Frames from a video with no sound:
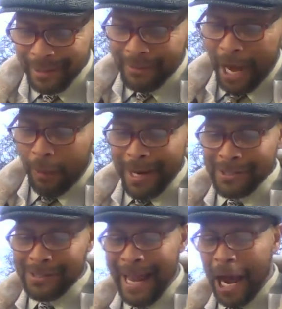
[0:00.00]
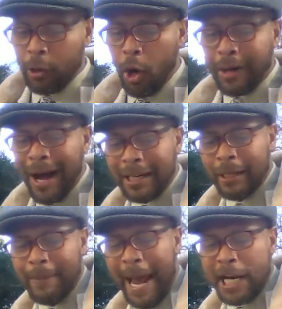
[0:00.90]
there is now no
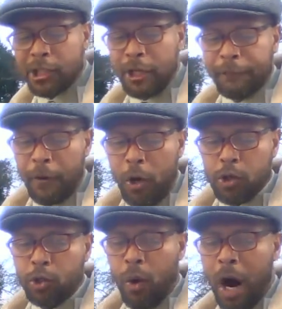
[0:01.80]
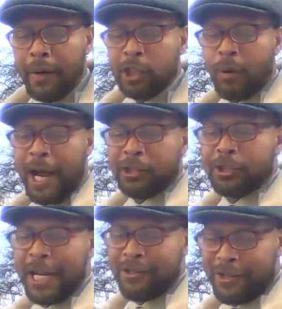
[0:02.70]
condemnation for those who are in Christ
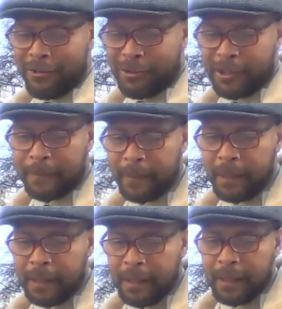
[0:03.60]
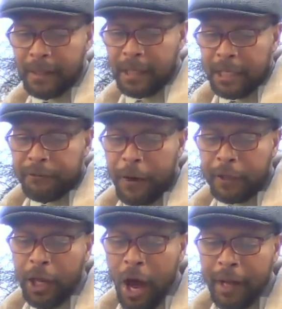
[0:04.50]
Jesus. For the
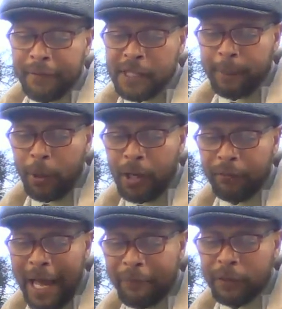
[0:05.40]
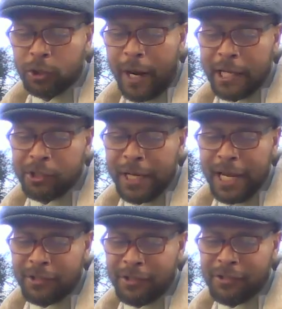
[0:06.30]
law of the Spirit of life in Christ
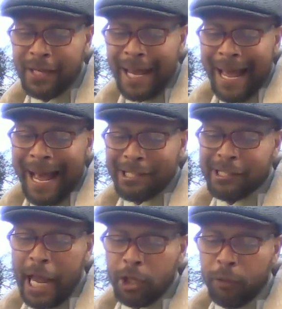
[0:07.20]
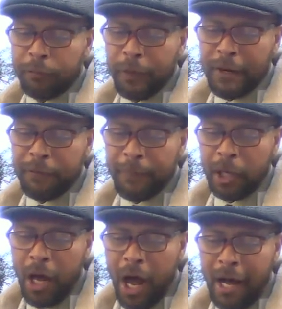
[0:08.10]
Jesus has set you free from the
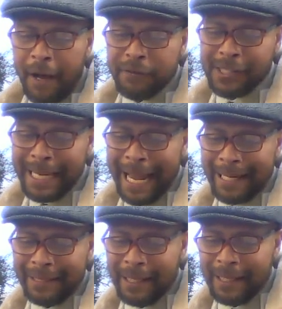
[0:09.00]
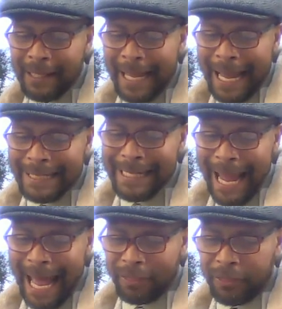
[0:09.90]
law of sin and
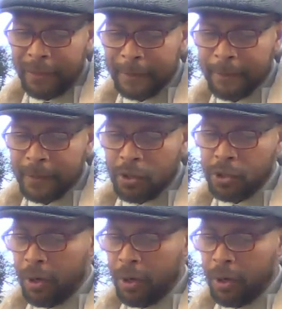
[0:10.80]
death. There's no